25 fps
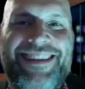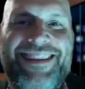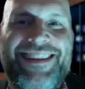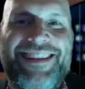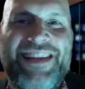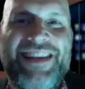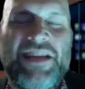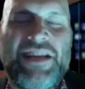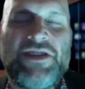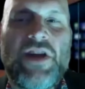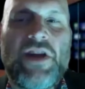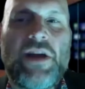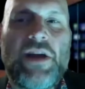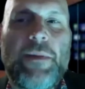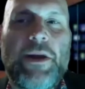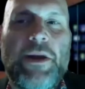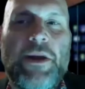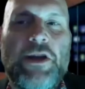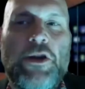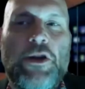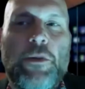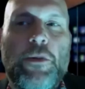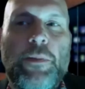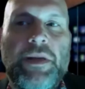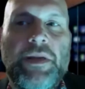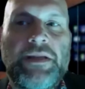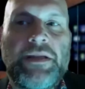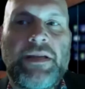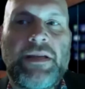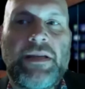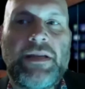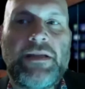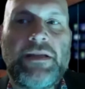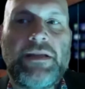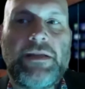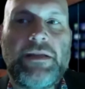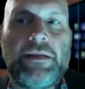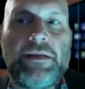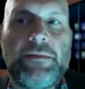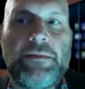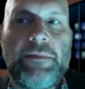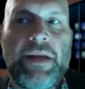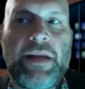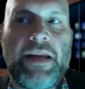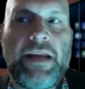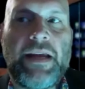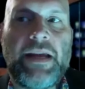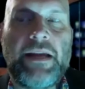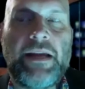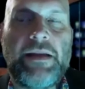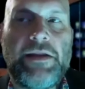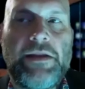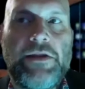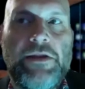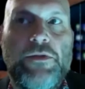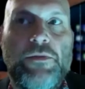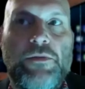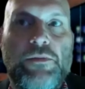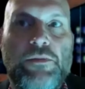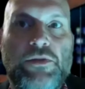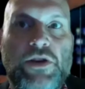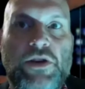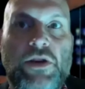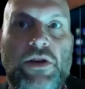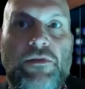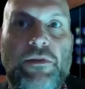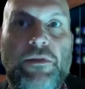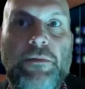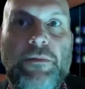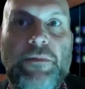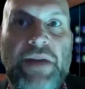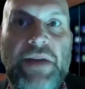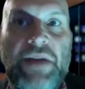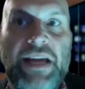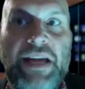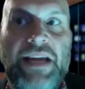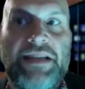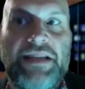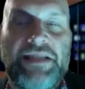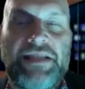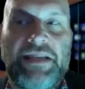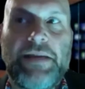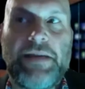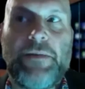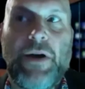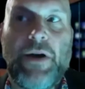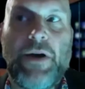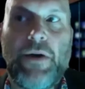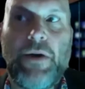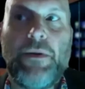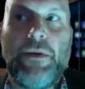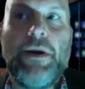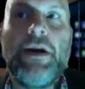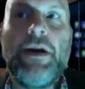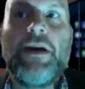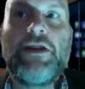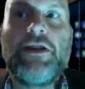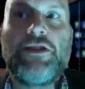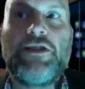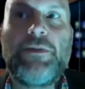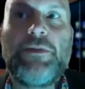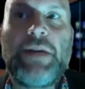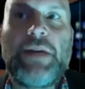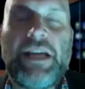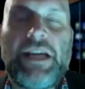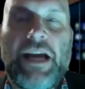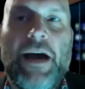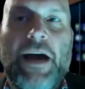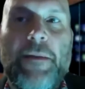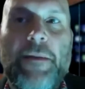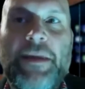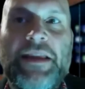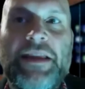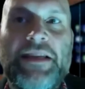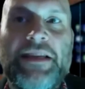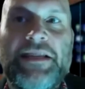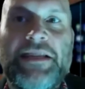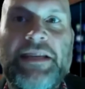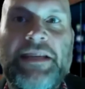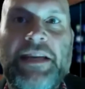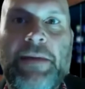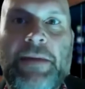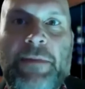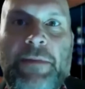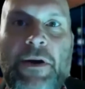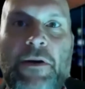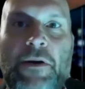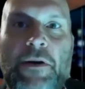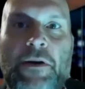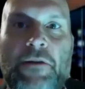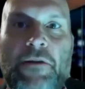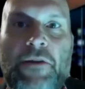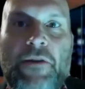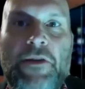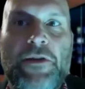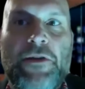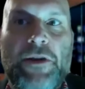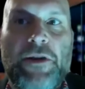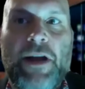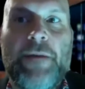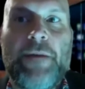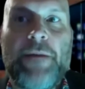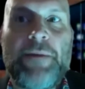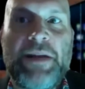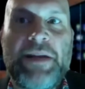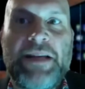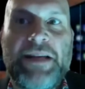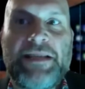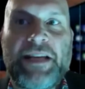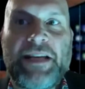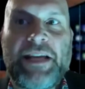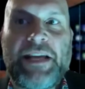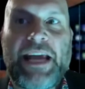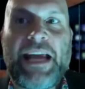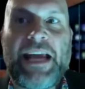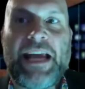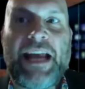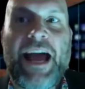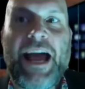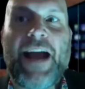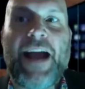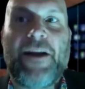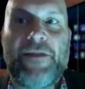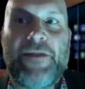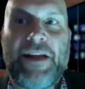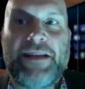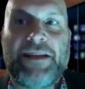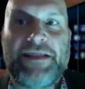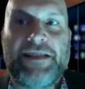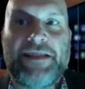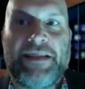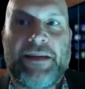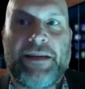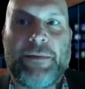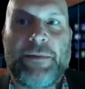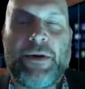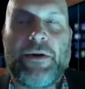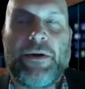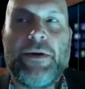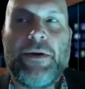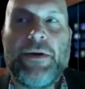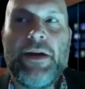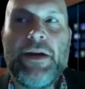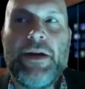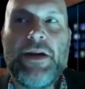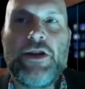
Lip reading: Let's talk about your business, meaning you took from being a CMO to becoming the CMO of other companies that can't hire that CMO.